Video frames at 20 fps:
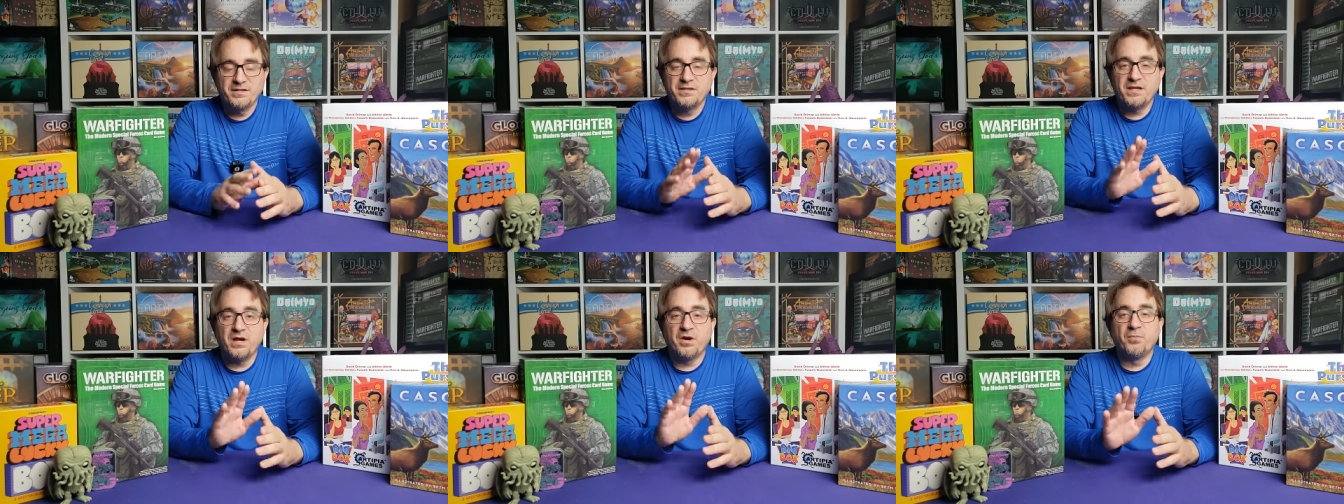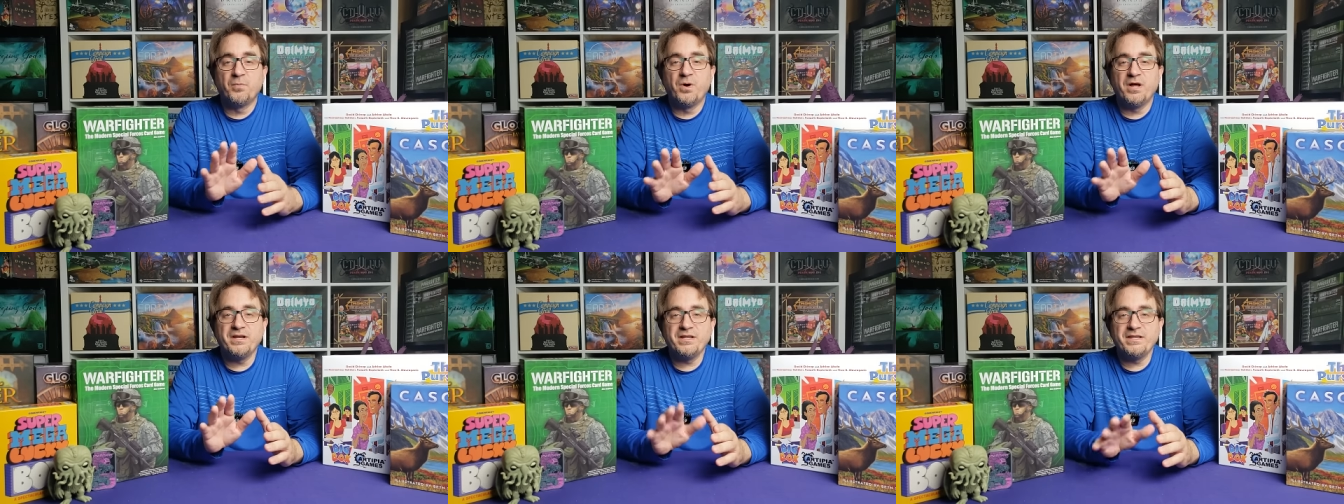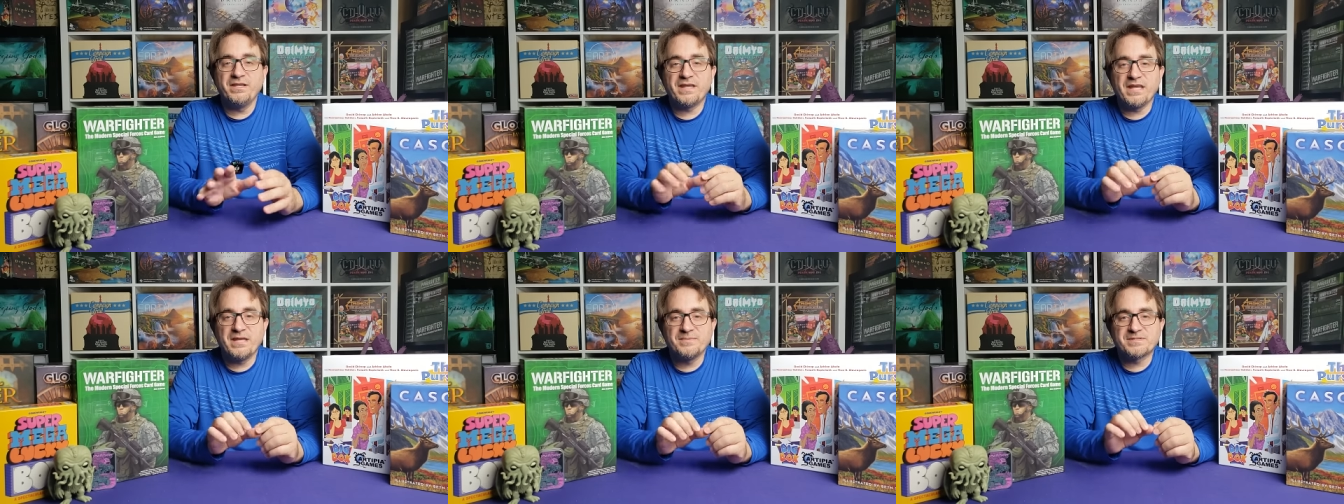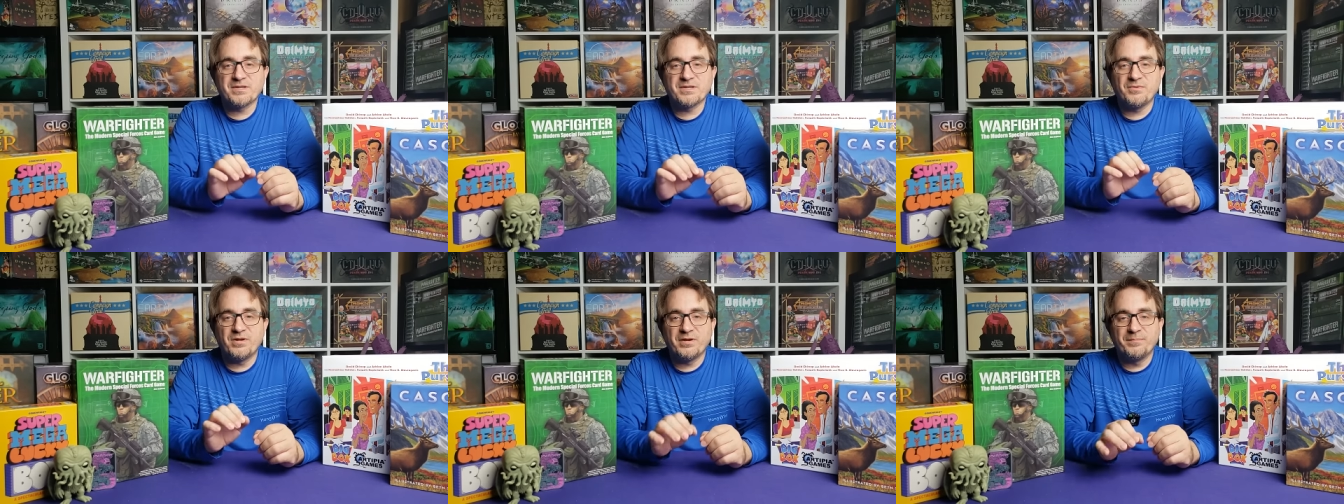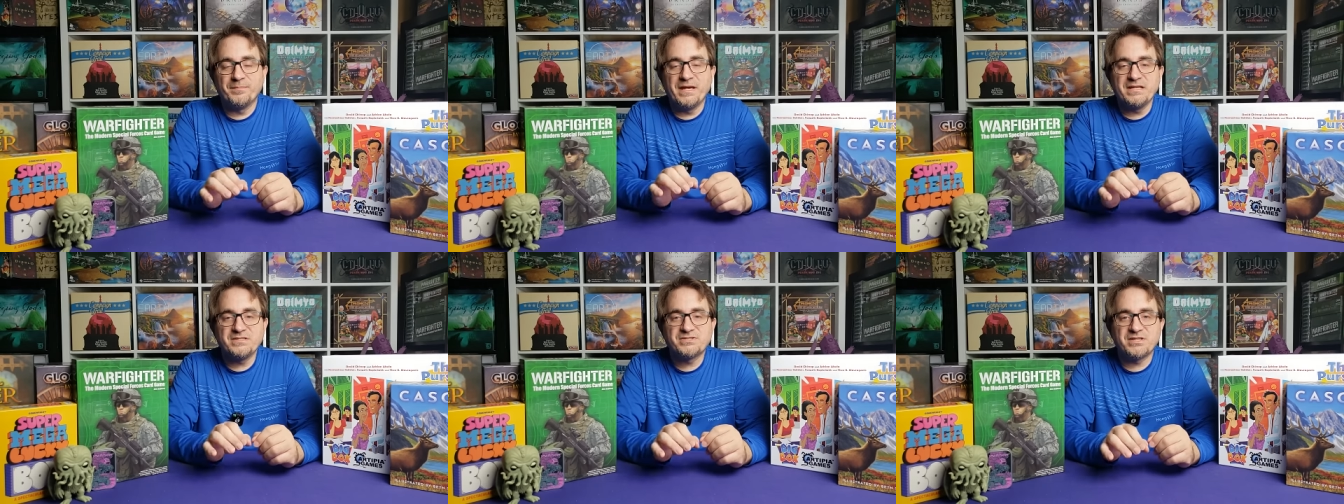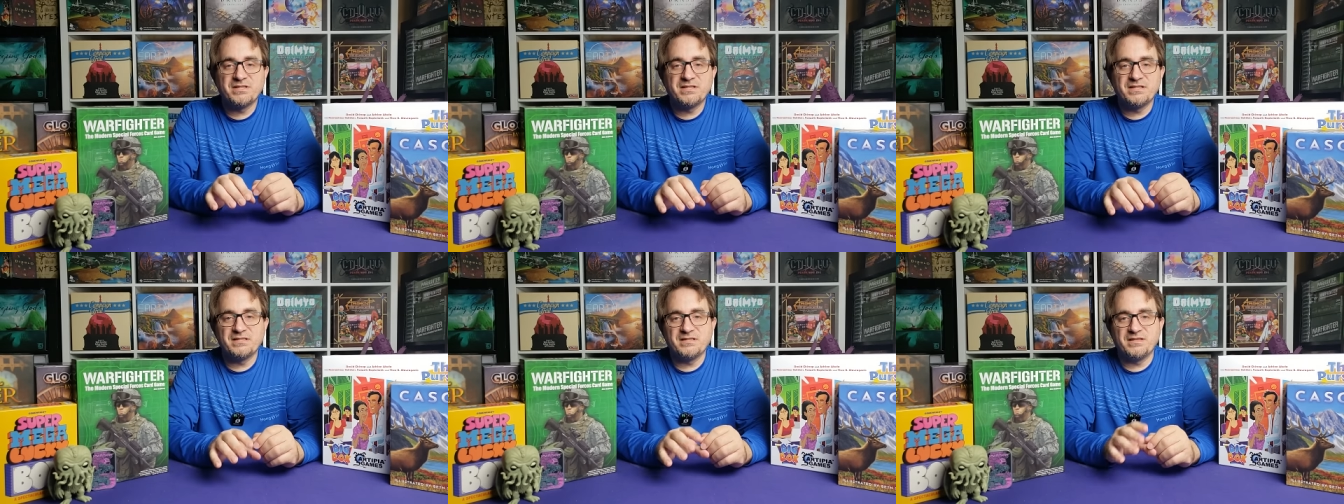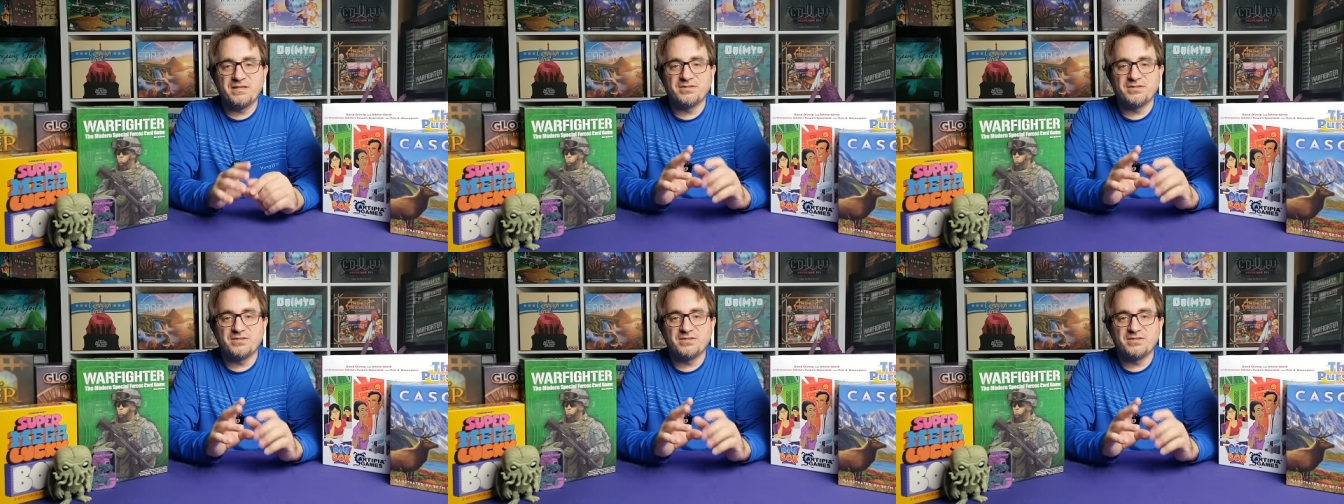Now, one of the games I want to mention, is,